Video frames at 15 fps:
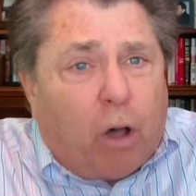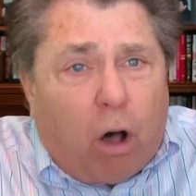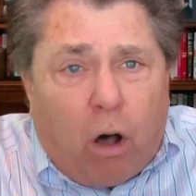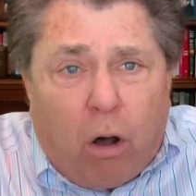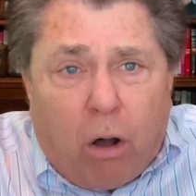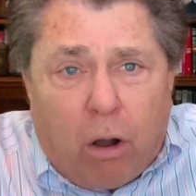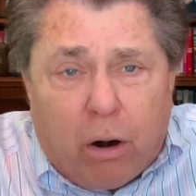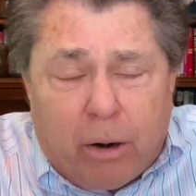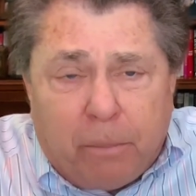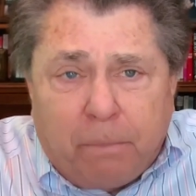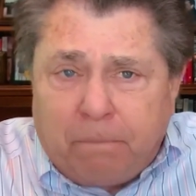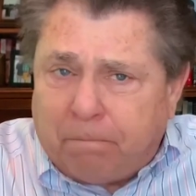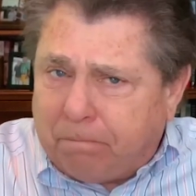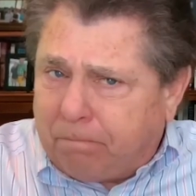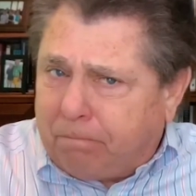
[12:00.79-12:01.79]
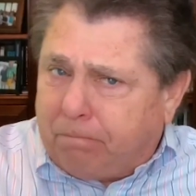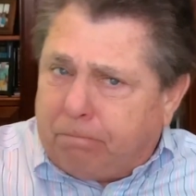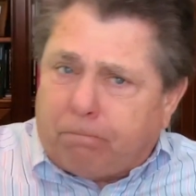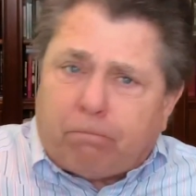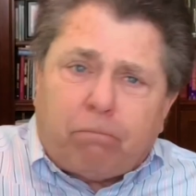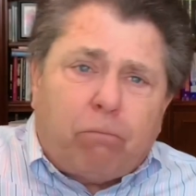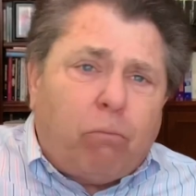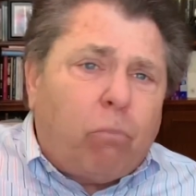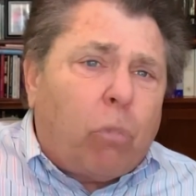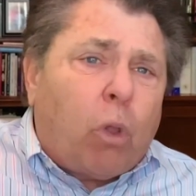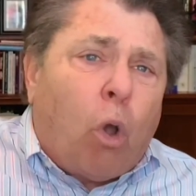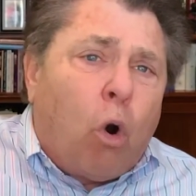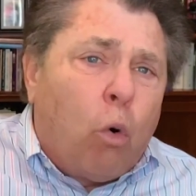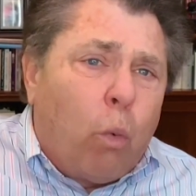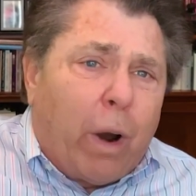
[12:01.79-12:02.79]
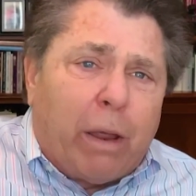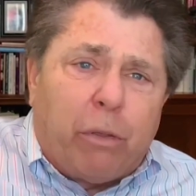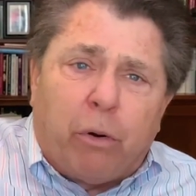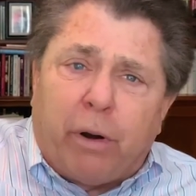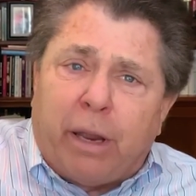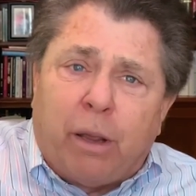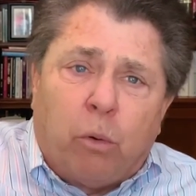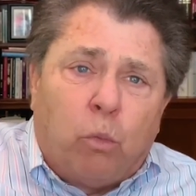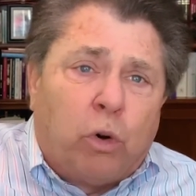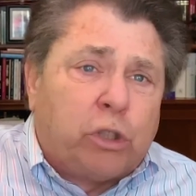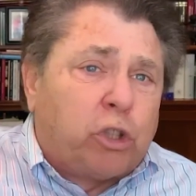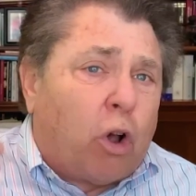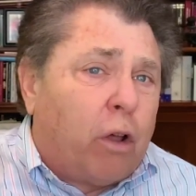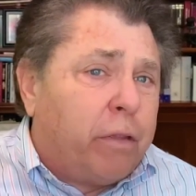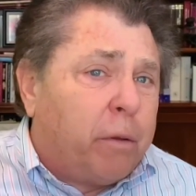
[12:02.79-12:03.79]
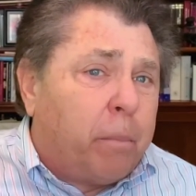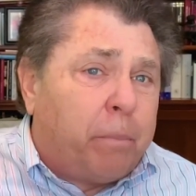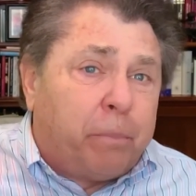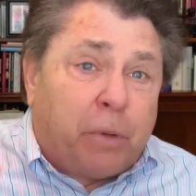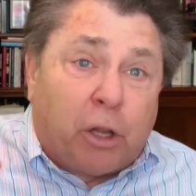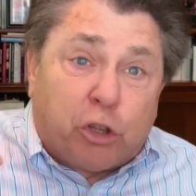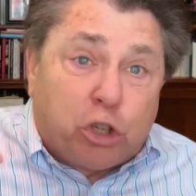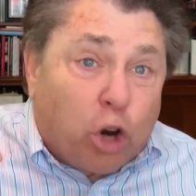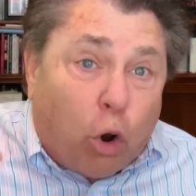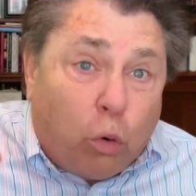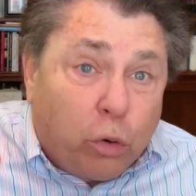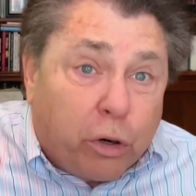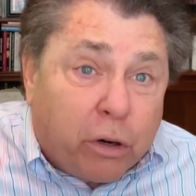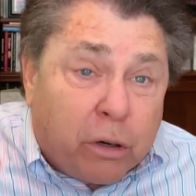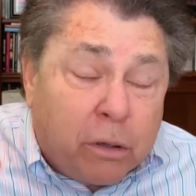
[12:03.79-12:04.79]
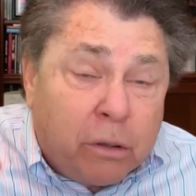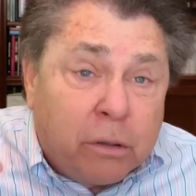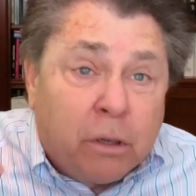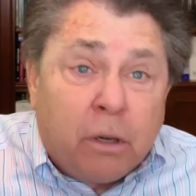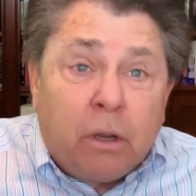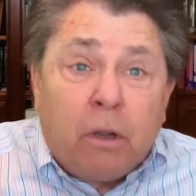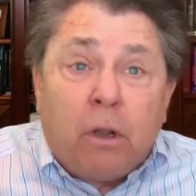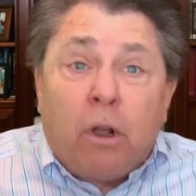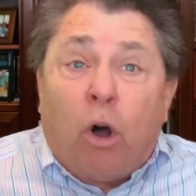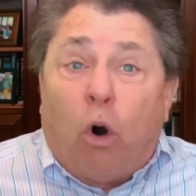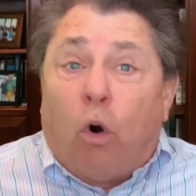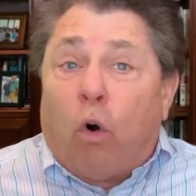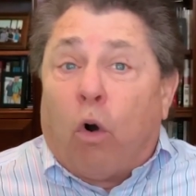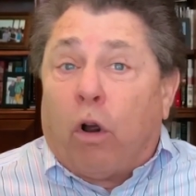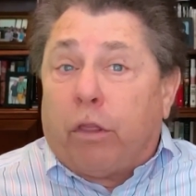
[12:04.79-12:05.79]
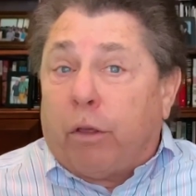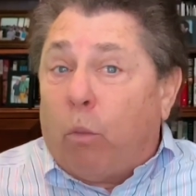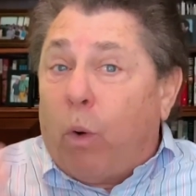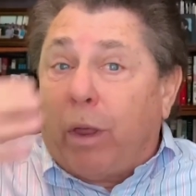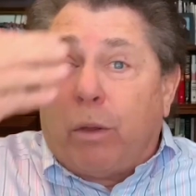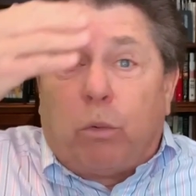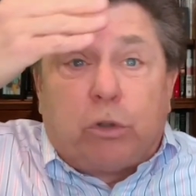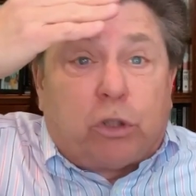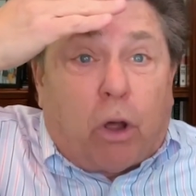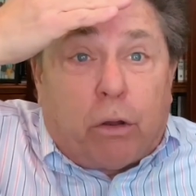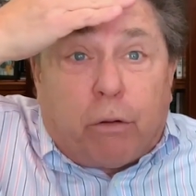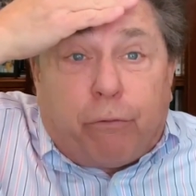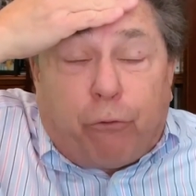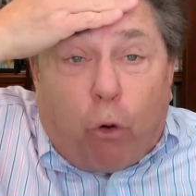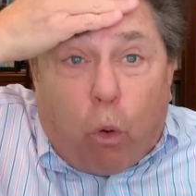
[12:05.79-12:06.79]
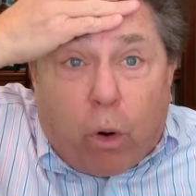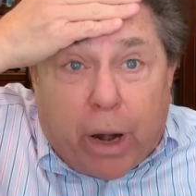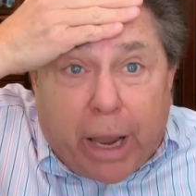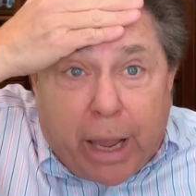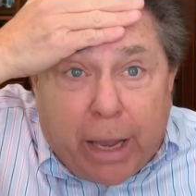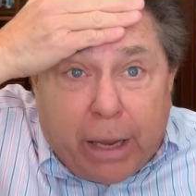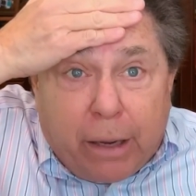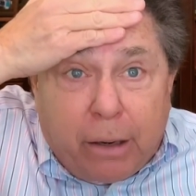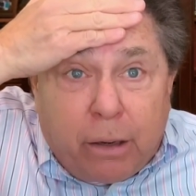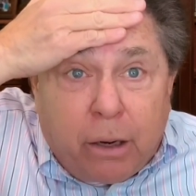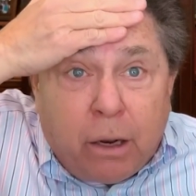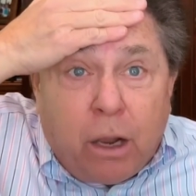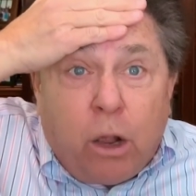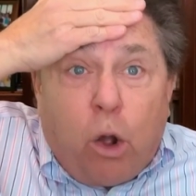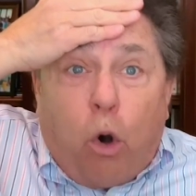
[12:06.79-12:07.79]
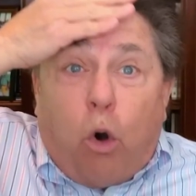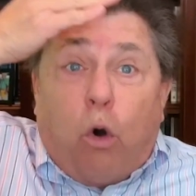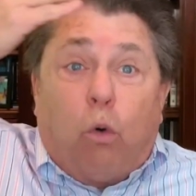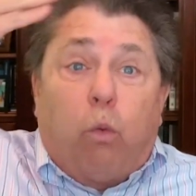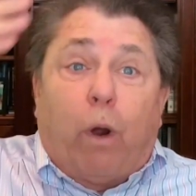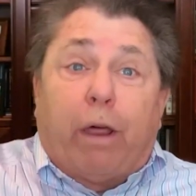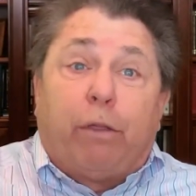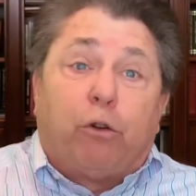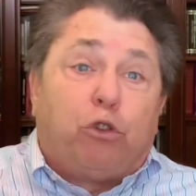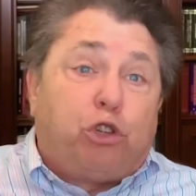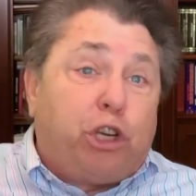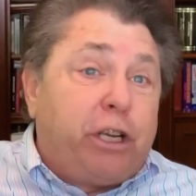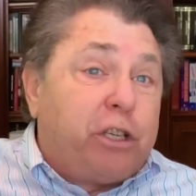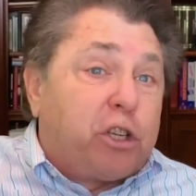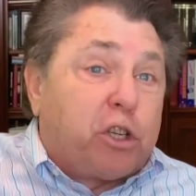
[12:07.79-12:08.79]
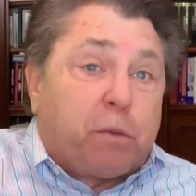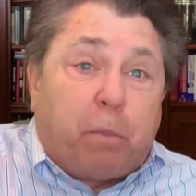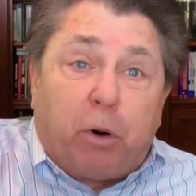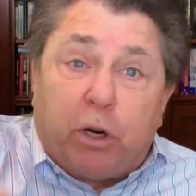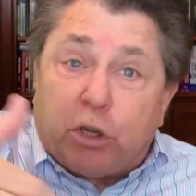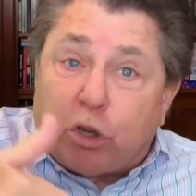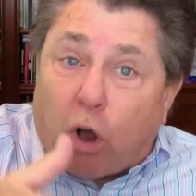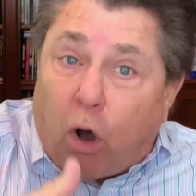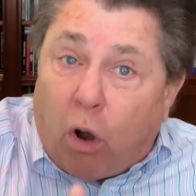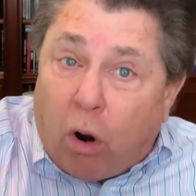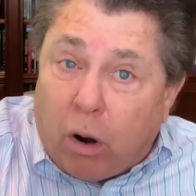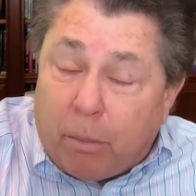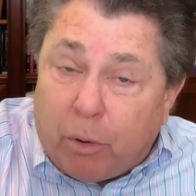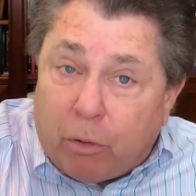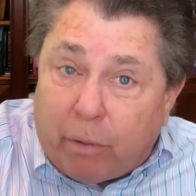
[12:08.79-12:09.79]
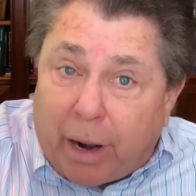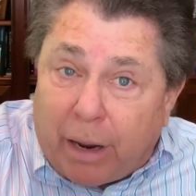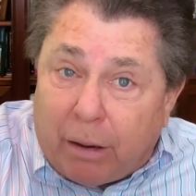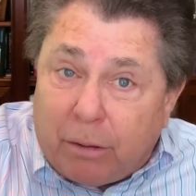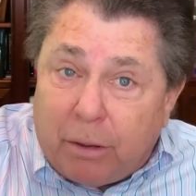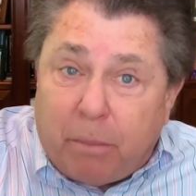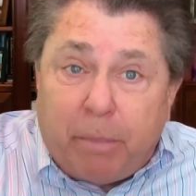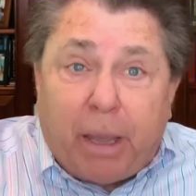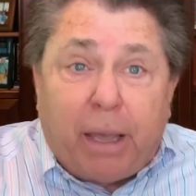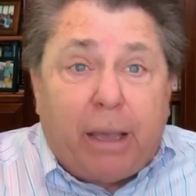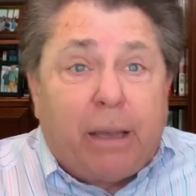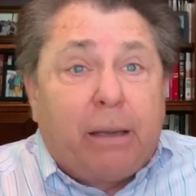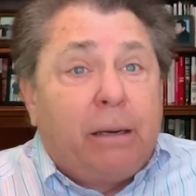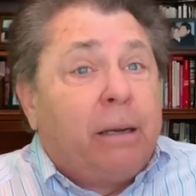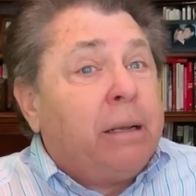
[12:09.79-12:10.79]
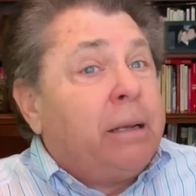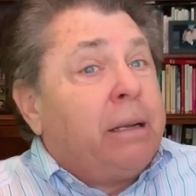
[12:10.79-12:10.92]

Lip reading: arm or whether it was on the shoulder or whether it was on the forehead or whether Jesus put his arm around the man.